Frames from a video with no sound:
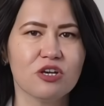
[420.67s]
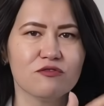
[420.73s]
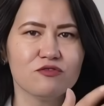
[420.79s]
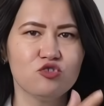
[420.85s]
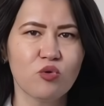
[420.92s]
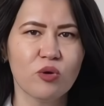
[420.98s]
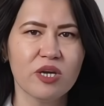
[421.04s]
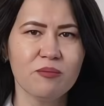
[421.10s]

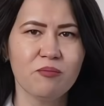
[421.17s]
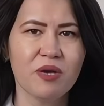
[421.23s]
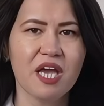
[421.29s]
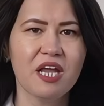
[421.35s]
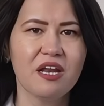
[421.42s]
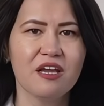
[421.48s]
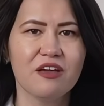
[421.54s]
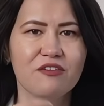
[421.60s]
of joint
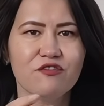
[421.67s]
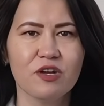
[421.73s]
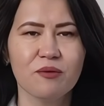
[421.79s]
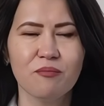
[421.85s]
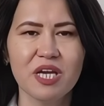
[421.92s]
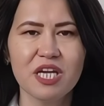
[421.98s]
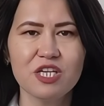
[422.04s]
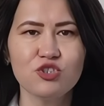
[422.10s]
pain,
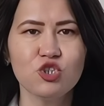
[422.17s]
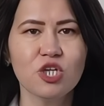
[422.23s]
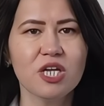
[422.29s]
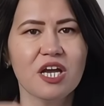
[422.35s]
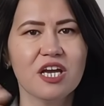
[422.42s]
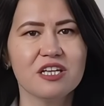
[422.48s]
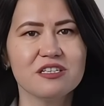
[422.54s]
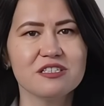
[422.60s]

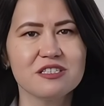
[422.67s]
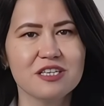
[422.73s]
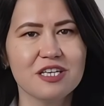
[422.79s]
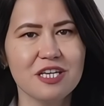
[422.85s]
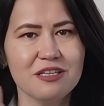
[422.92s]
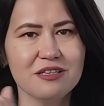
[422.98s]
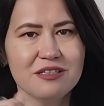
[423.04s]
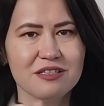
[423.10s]
inflammation, and
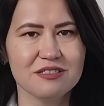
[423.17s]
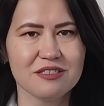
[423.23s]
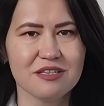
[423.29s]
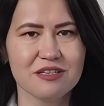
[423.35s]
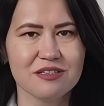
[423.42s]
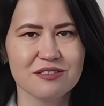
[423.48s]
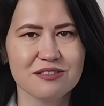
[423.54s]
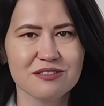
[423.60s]
skin
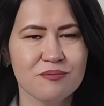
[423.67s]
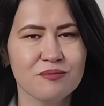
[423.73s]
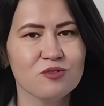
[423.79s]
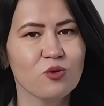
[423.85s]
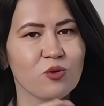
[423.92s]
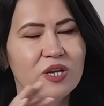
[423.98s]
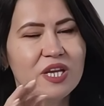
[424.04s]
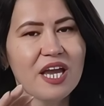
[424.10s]
disease?
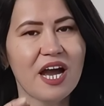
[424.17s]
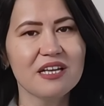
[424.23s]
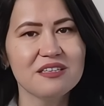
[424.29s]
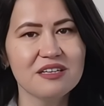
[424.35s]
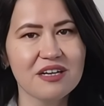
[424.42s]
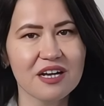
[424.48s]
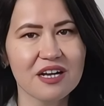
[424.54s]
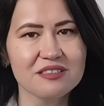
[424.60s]

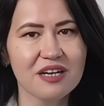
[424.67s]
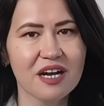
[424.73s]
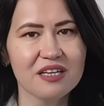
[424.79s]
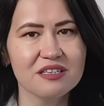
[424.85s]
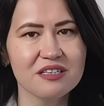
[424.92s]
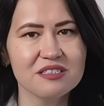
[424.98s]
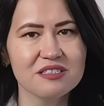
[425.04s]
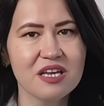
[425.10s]
Psoriatic
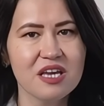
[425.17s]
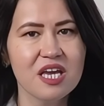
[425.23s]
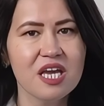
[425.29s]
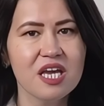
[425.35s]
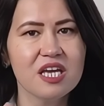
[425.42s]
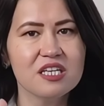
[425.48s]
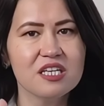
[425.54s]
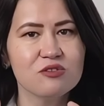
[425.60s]
arthritis
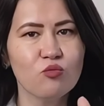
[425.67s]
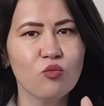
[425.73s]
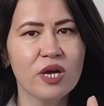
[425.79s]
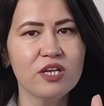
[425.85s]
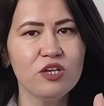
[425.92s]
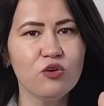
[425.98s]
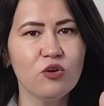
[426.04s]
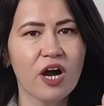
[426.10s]
is when you